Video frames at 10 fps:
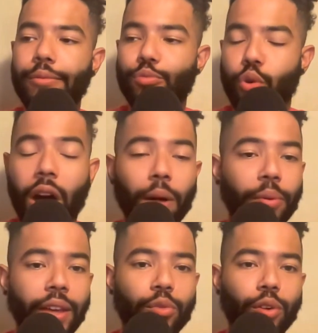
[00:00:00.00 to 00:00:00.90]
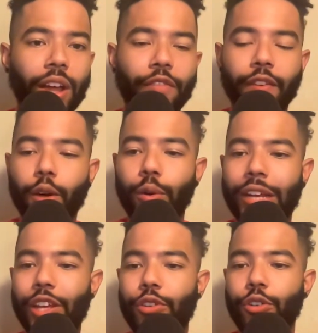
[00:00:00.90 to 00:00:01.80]
probably in right field,
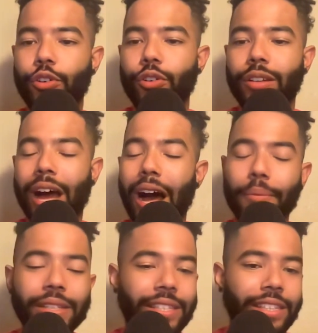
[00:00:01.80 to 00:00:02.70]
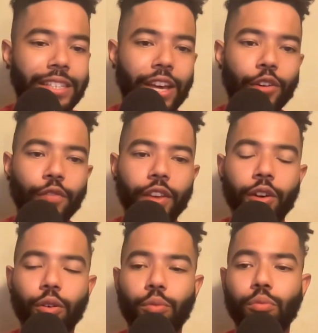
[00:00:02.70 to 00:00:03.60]
either Thomas in center
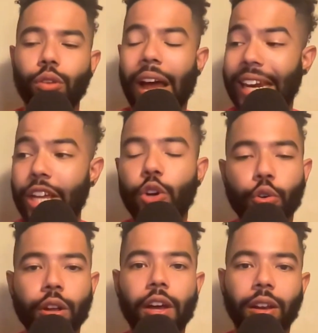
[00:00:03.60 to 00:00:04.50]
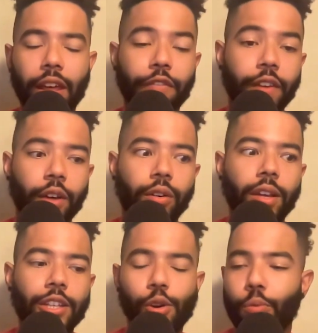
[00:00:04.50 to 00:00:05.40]
field. I need Gurriel in left field.
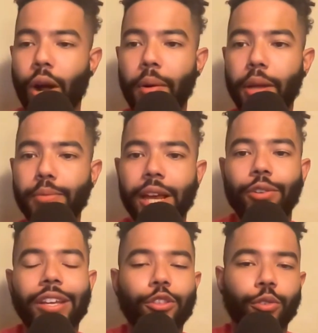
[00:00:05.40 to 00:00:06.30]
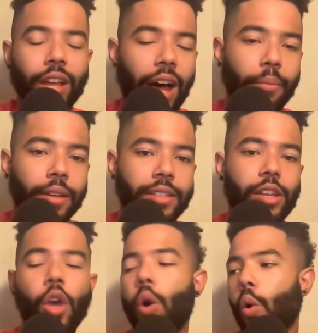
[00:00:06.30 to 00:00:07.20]
So it probably comes down to either Thomas
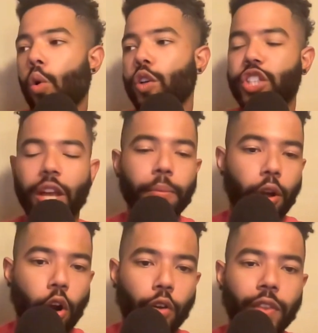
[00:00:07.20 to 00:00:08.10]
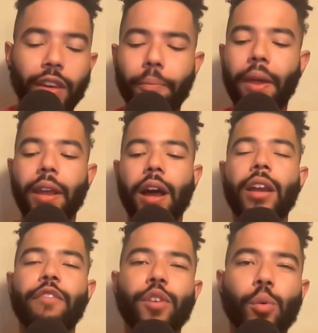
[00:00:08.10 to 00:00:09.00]
or Jake McCarthy, depending
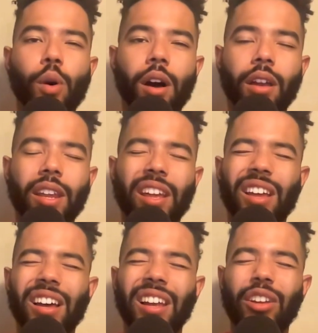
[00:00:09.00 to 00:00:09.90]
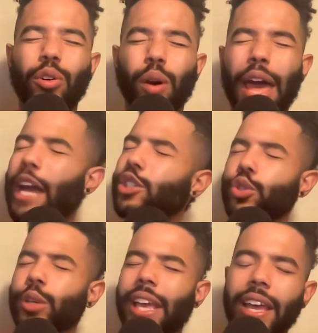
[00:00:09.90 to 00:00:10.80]
on if you're wanting a little
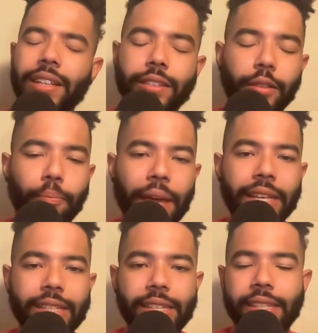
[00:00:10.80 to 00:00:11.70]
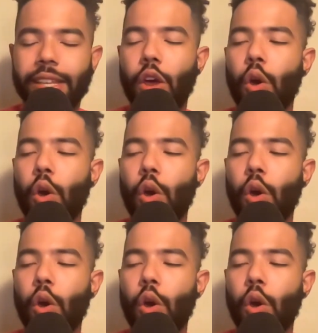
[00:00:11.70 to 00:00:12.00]
extra chaos on the bases